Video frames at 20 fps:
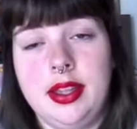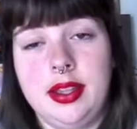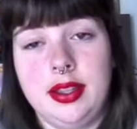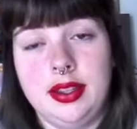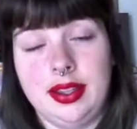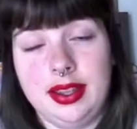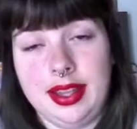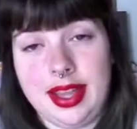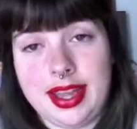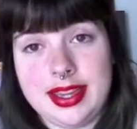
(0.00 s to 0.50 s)

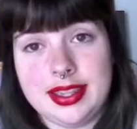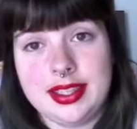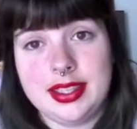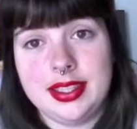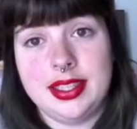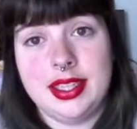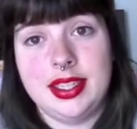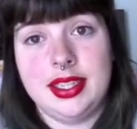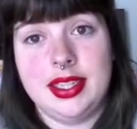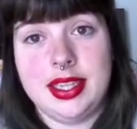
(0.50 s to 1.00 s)

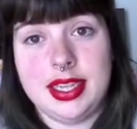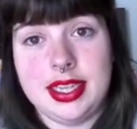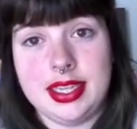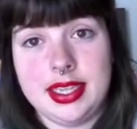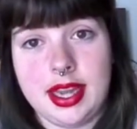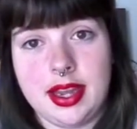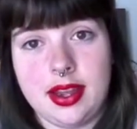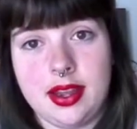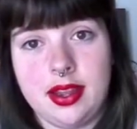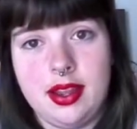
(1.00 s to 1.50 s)
lace
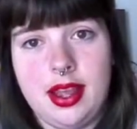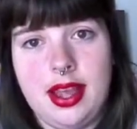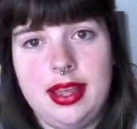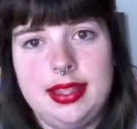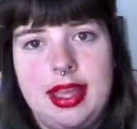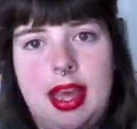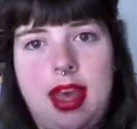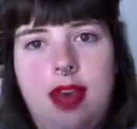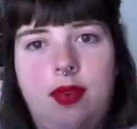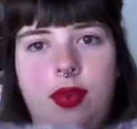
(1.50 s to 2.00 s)
detail as
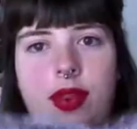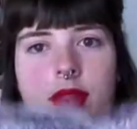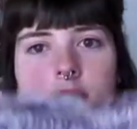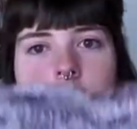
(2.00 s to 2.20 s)
I have with